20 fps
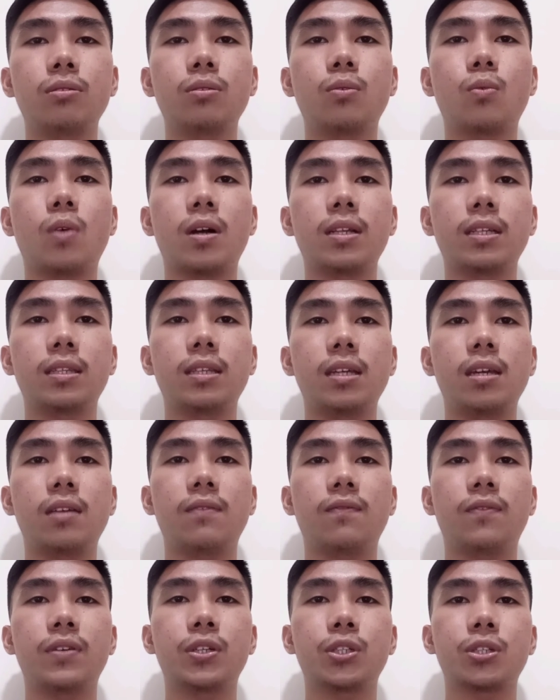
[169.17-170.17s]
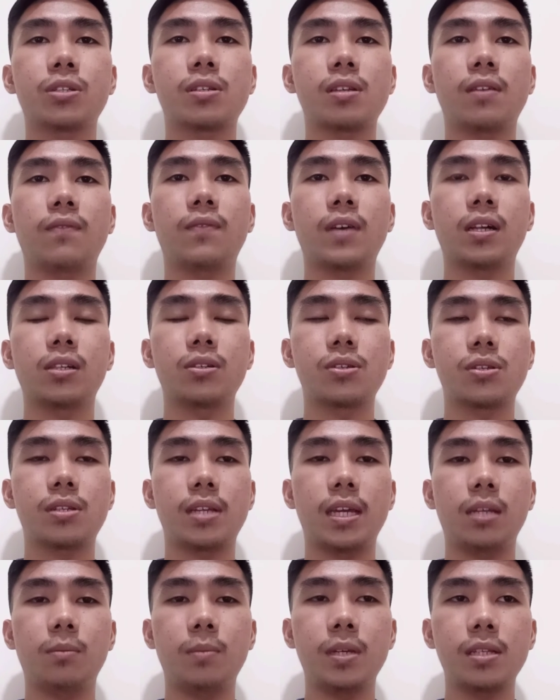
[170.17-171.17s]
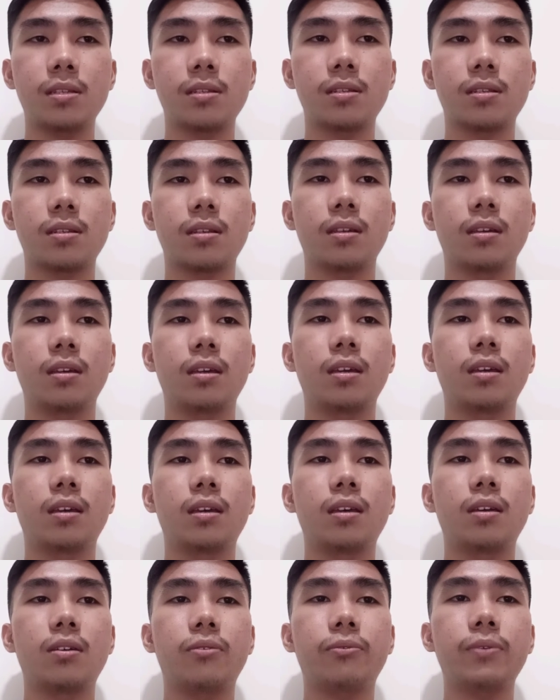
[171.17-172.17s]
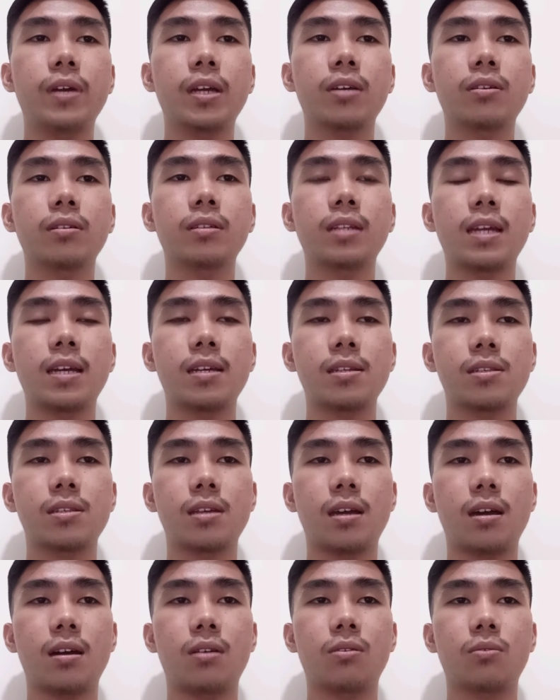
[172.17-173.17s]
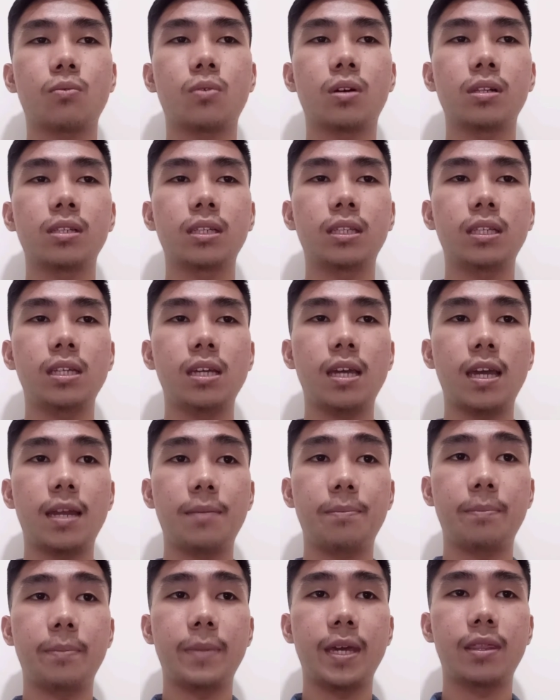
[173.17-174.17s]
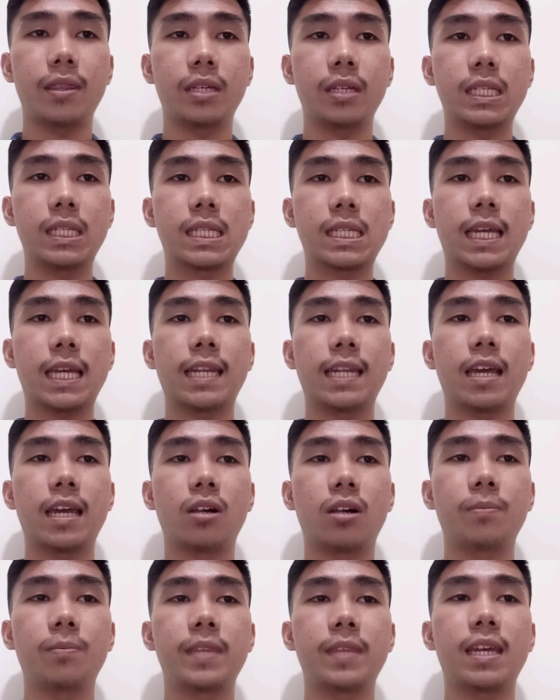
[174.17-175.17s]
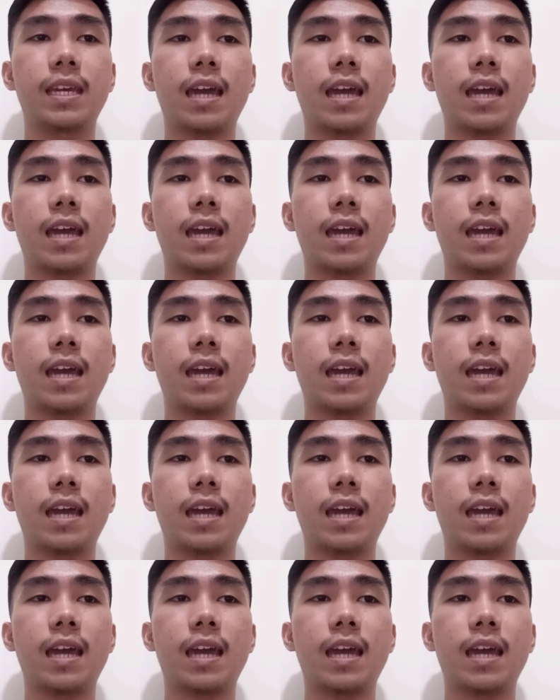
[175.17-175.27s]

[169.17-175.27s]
quality in visions and value statements. Recognize how quality and methods can help